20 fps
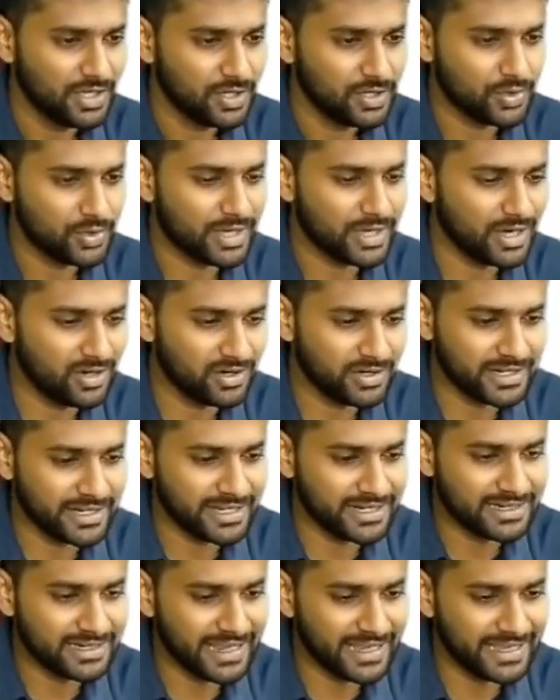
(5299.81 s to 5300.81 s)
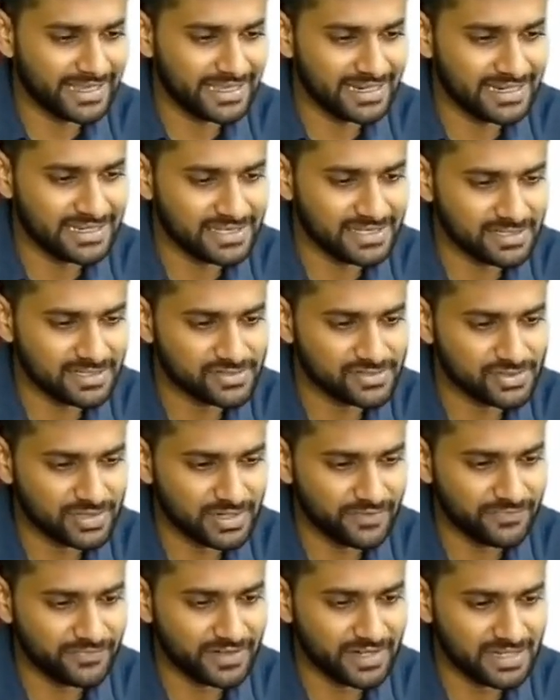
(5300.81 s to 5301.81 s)
You cannot take triangle here. So
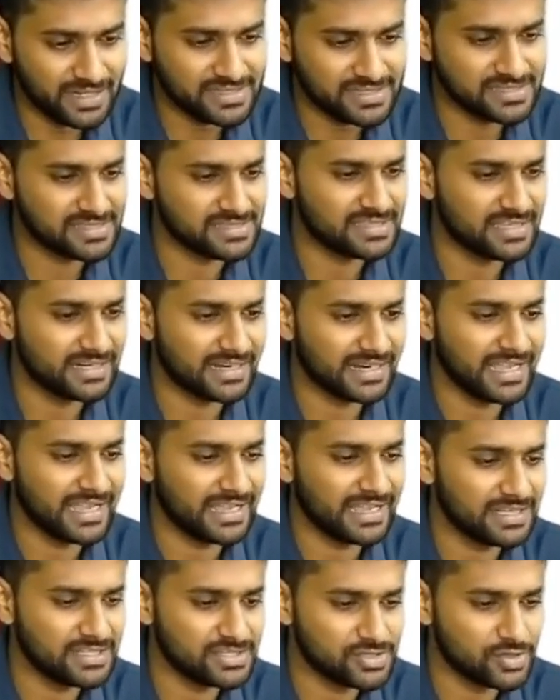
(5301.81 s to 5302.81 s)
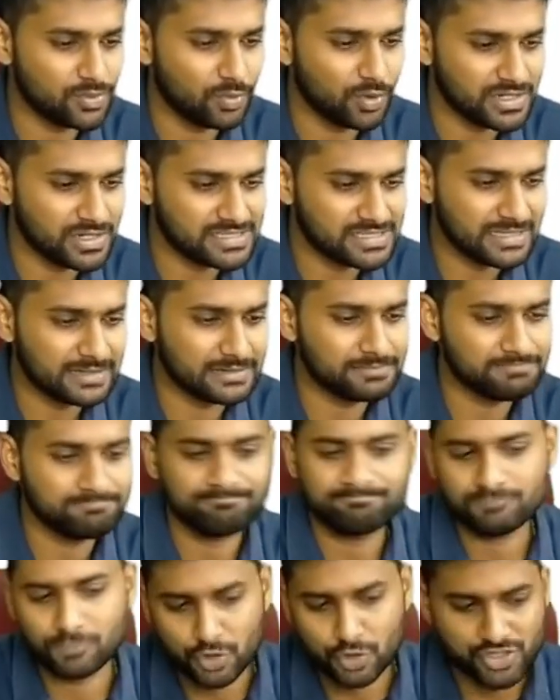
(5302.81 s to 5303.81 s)
definitely this is the triangle. So what is the
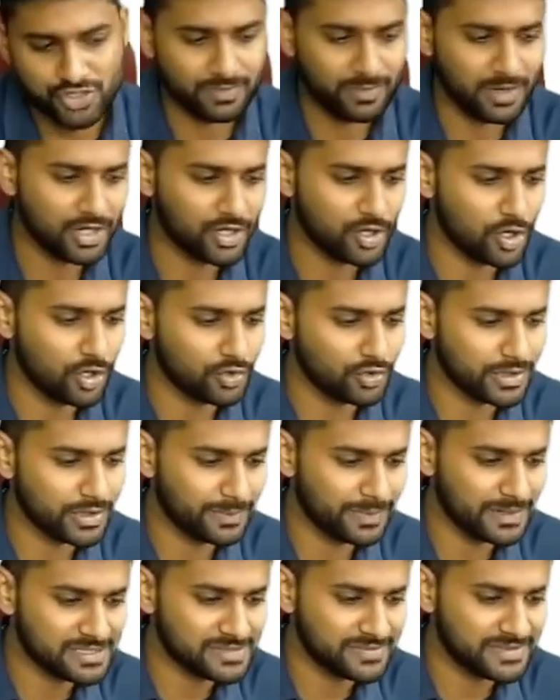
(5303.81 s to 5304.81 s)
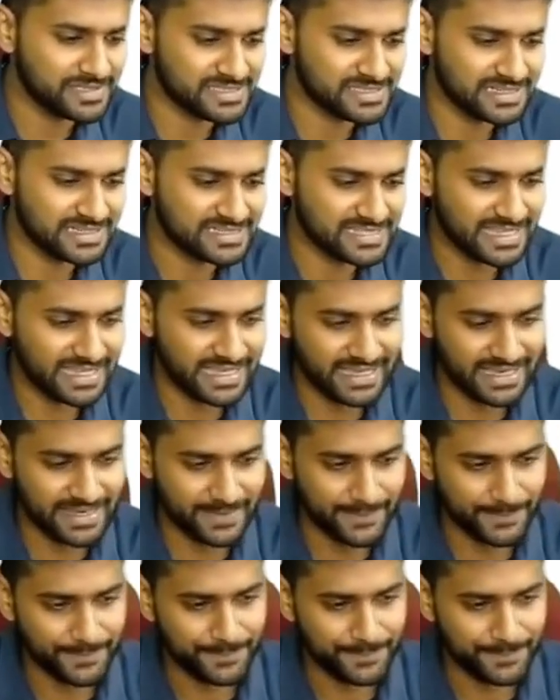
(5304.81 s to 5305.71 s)
question mark you have to replace means? That's a A.